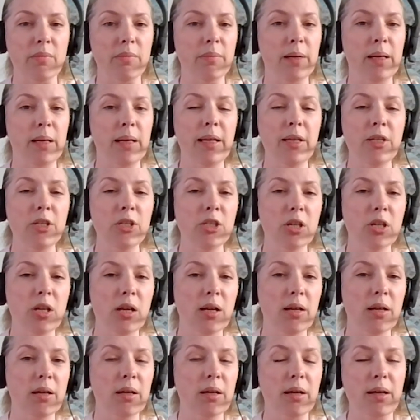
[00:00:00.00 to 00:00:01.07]

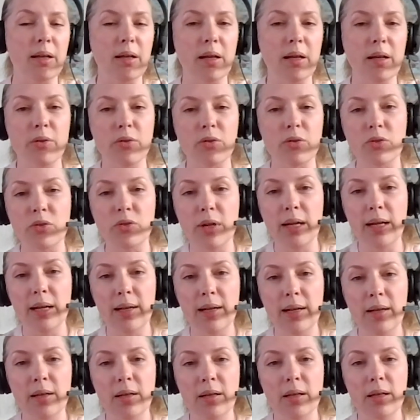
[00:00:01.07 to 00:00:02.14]
Malaysia,
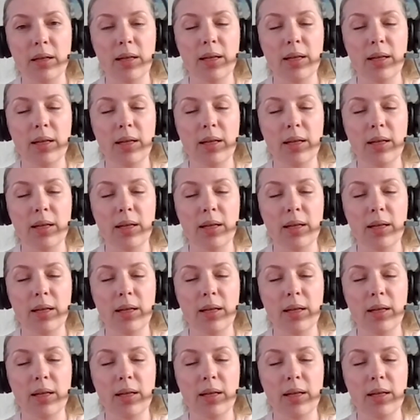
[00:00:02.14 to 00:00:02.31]
Australia,